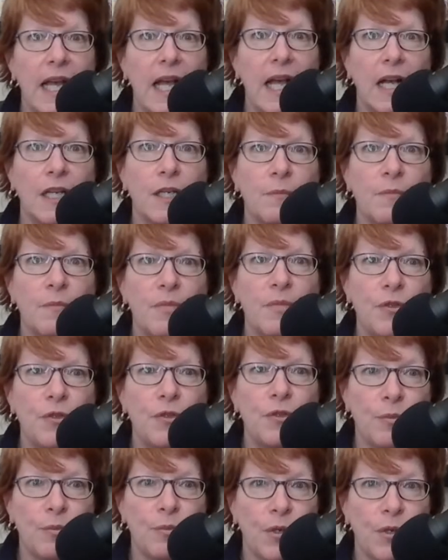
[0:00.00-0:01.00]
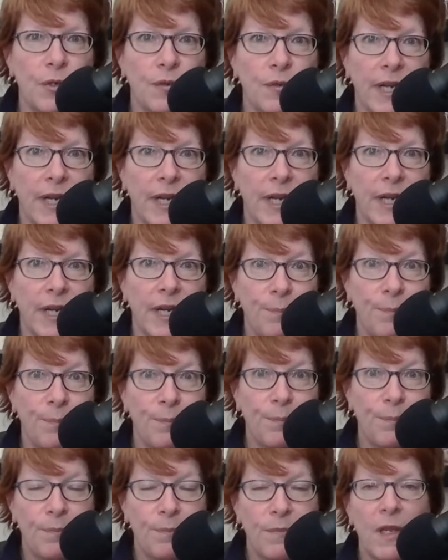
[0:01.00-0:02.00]
a computer
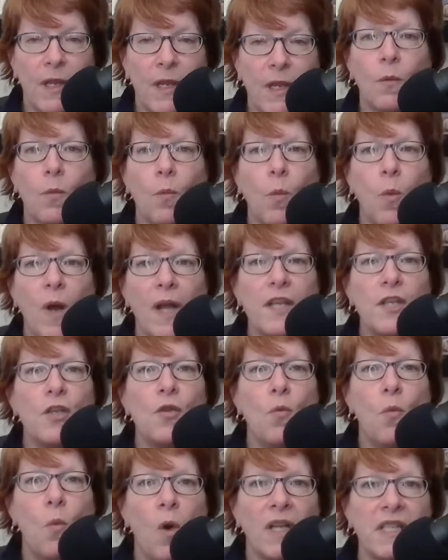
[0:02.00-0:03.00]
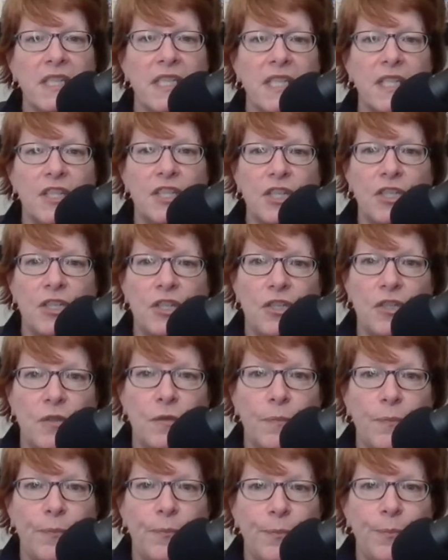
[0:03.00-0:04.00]
program what you want it to
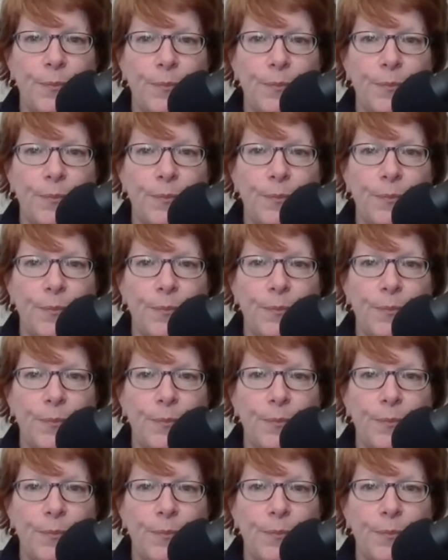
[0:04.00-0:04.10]
do.